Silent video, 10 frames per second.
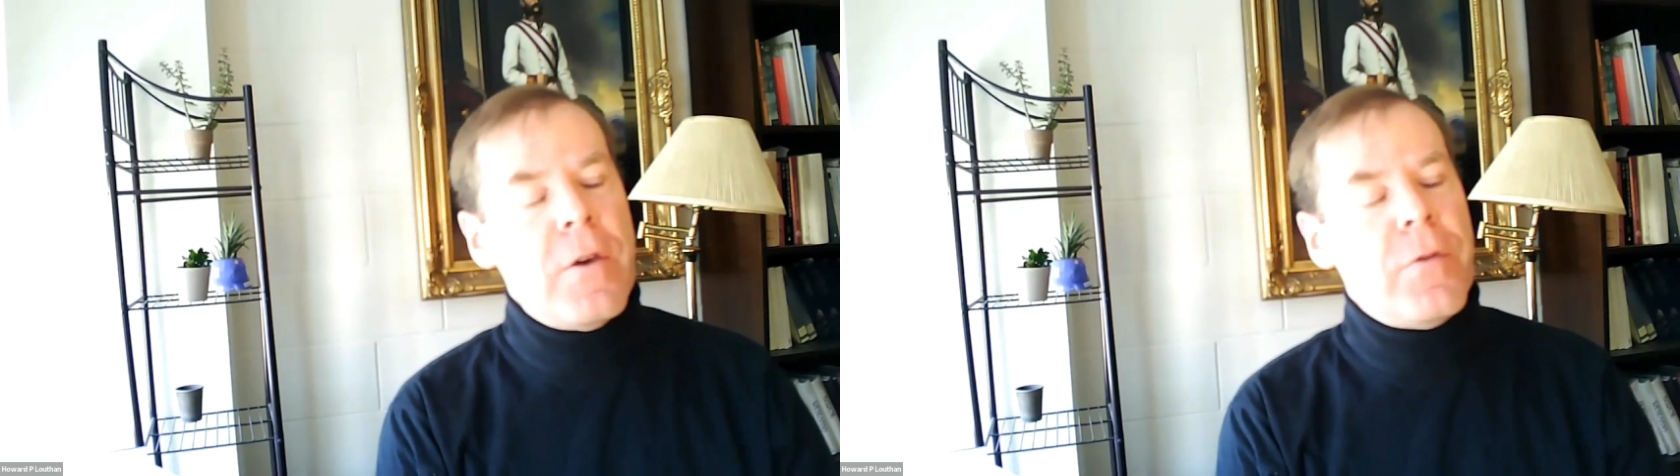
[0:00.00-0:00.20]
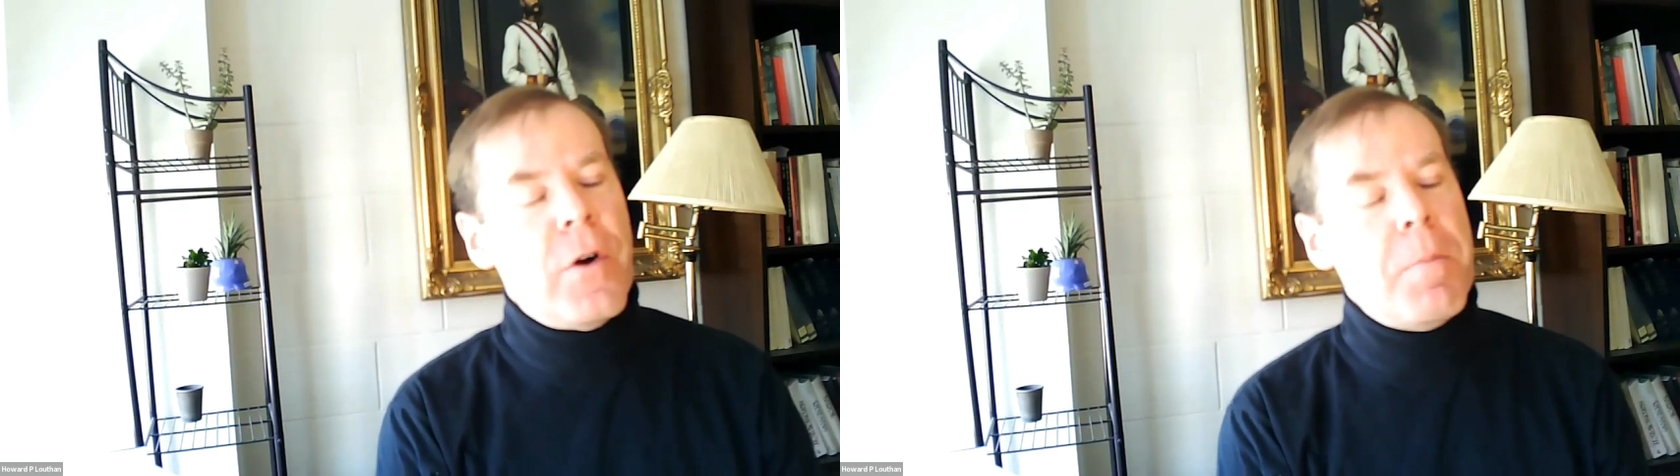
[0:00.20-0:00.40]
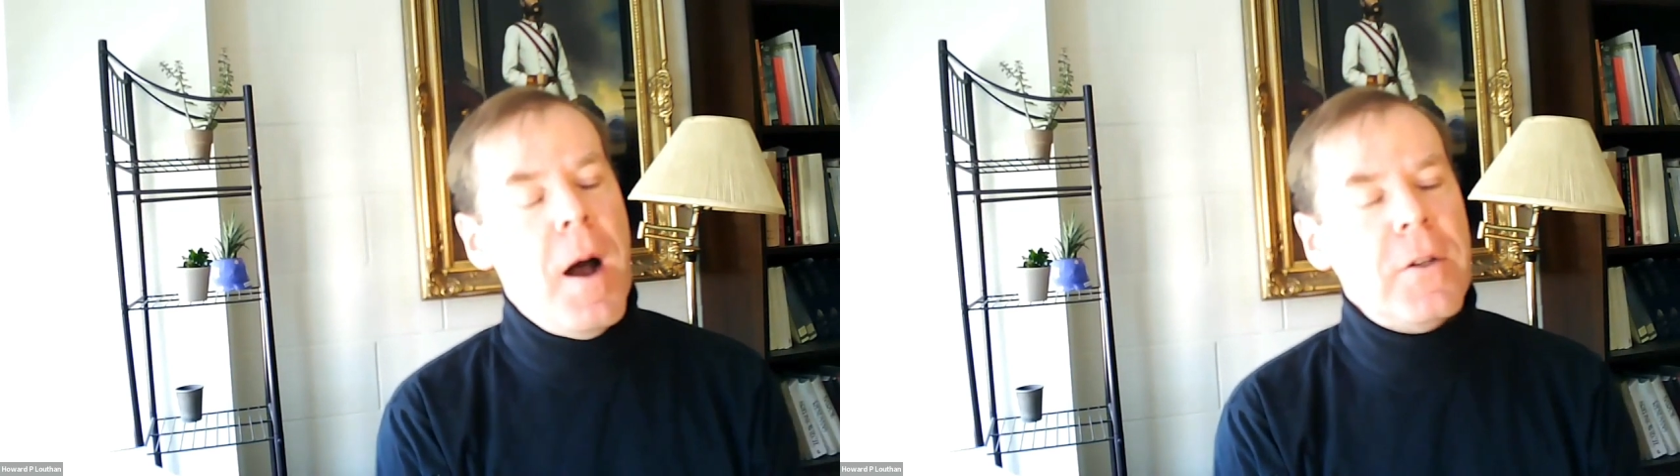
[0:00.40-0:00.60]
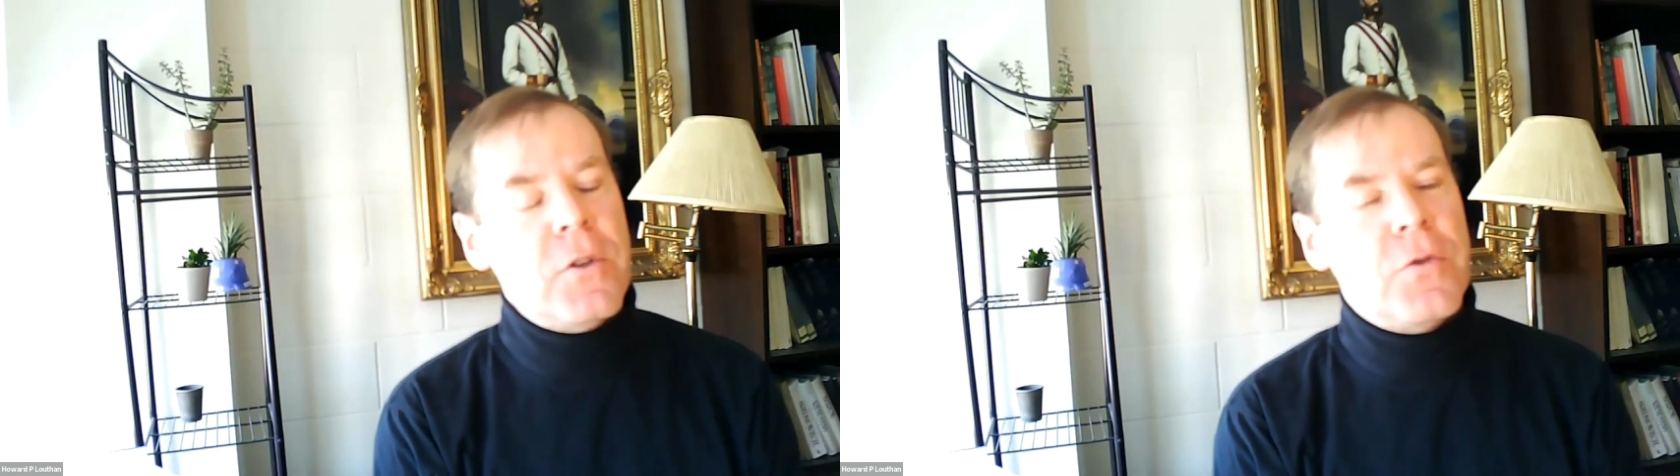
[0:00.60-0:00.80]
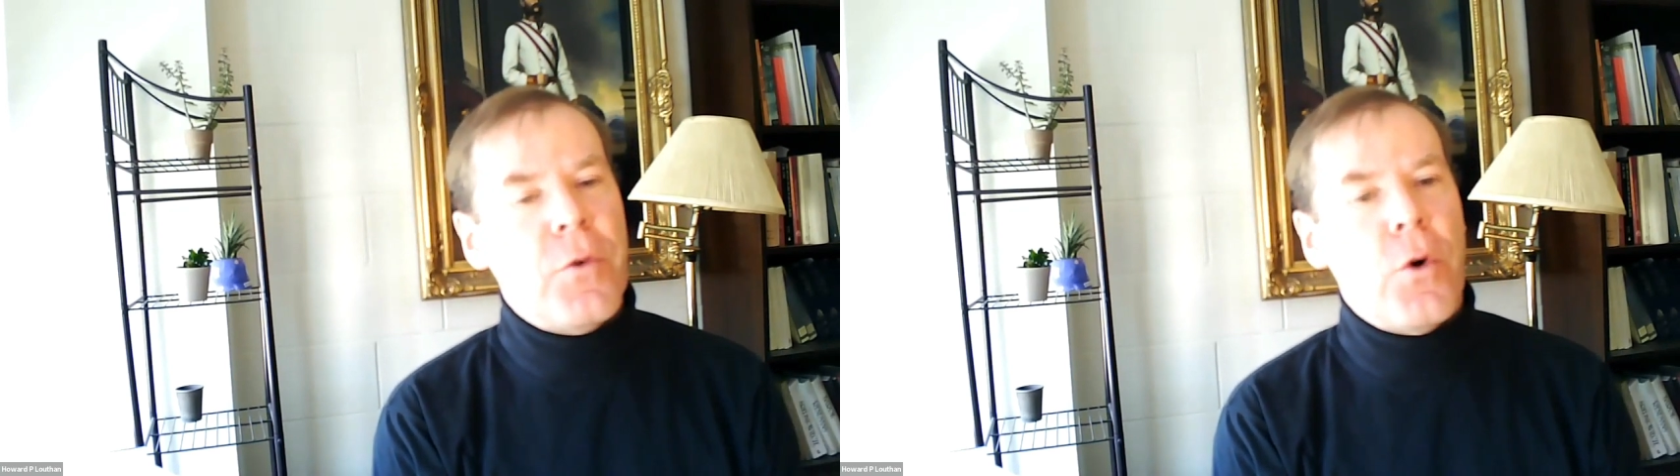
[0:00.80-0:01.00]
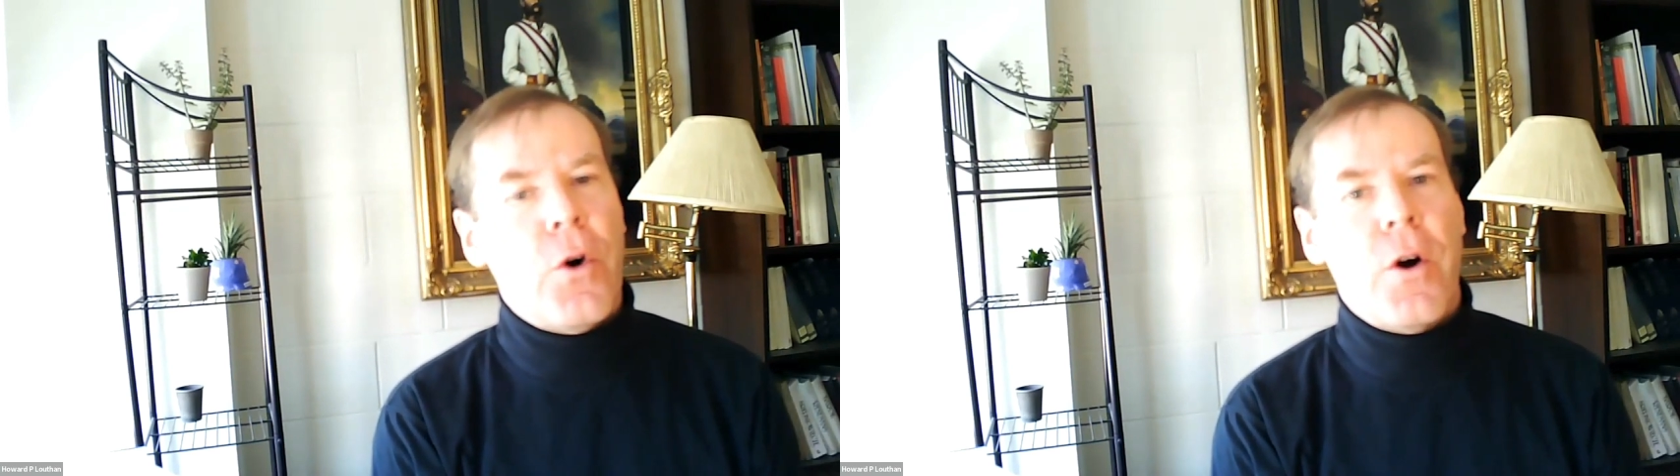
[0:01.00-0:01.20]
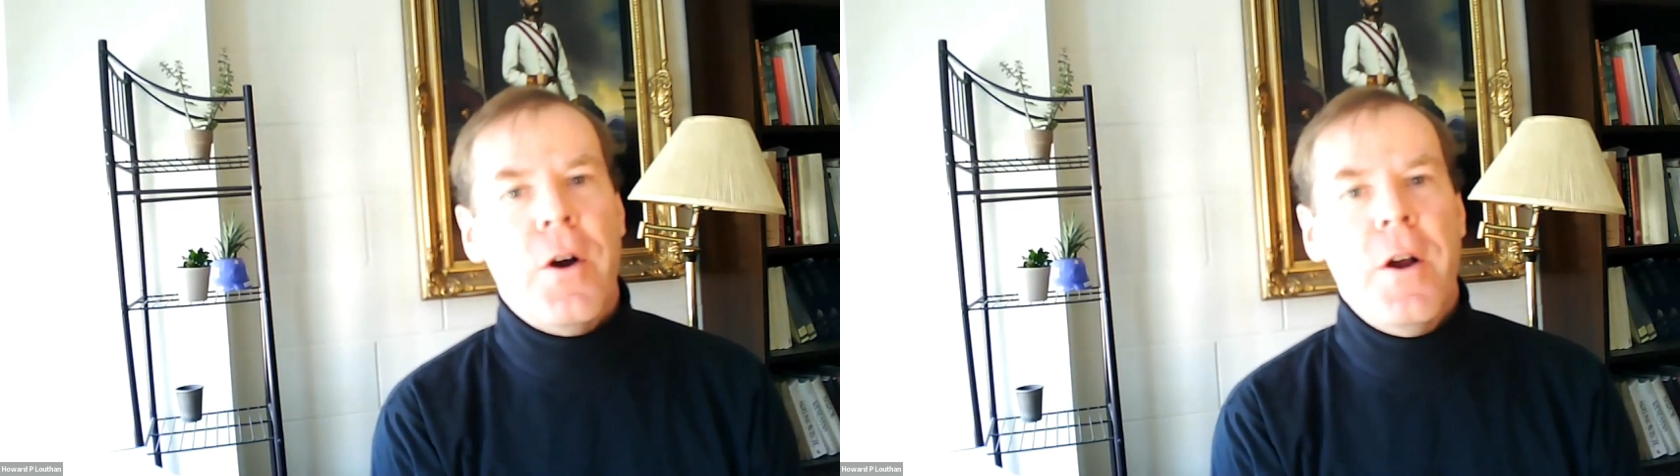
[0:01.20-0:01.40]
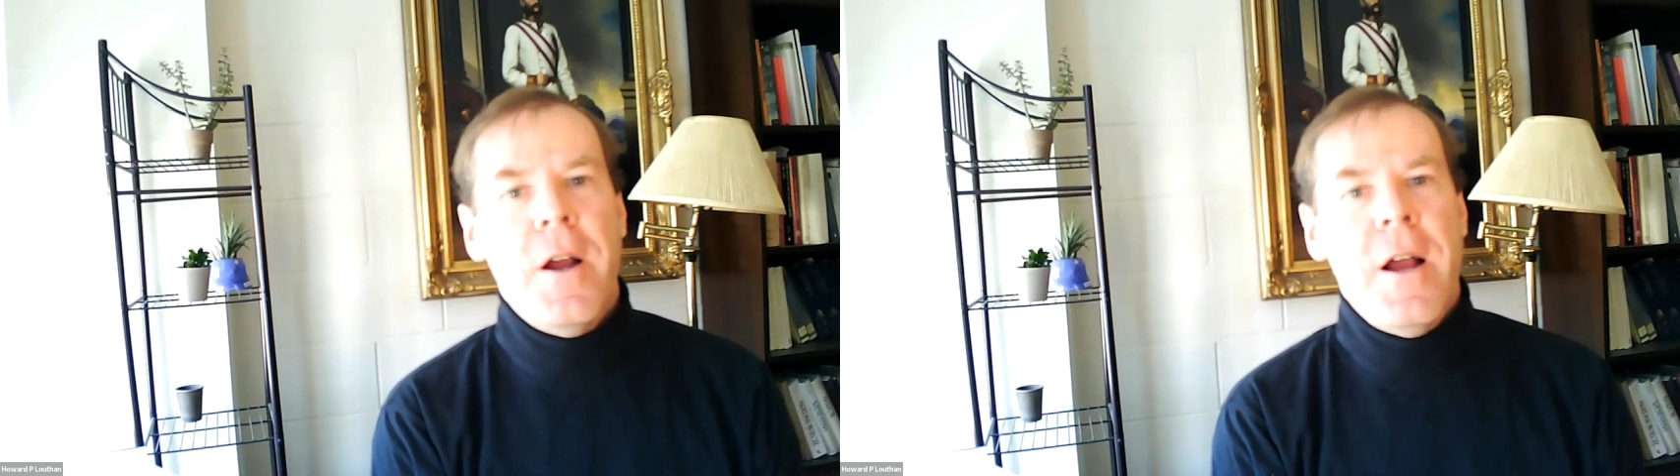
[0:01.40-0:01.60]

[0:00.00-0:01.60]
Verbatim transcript: you very much for